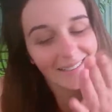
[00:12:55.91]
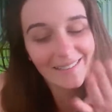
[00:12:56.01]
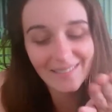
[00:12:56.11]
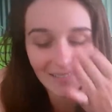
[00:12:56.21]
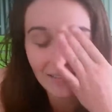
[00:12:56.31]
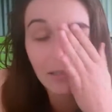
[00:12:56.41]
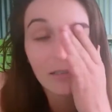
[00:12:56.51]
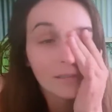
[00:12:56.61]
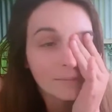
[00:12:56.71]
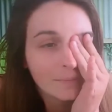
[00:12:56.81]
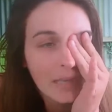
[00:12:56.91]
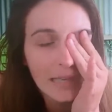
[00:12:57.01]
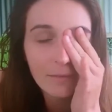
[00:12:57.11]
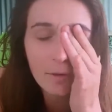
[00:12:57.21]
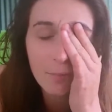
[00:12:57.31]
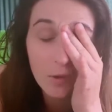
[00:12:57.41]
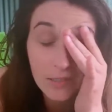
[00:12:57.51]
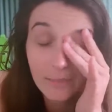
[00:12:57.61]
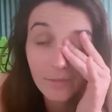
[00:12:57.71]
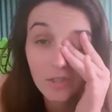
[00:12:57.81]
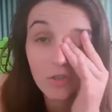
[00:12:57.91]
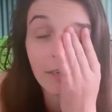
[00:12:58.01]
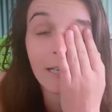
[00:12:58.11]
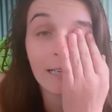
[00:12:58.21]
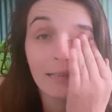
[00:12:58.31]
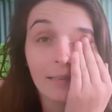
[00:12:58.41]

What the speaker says: Oh, and then we burnt some of the tree there.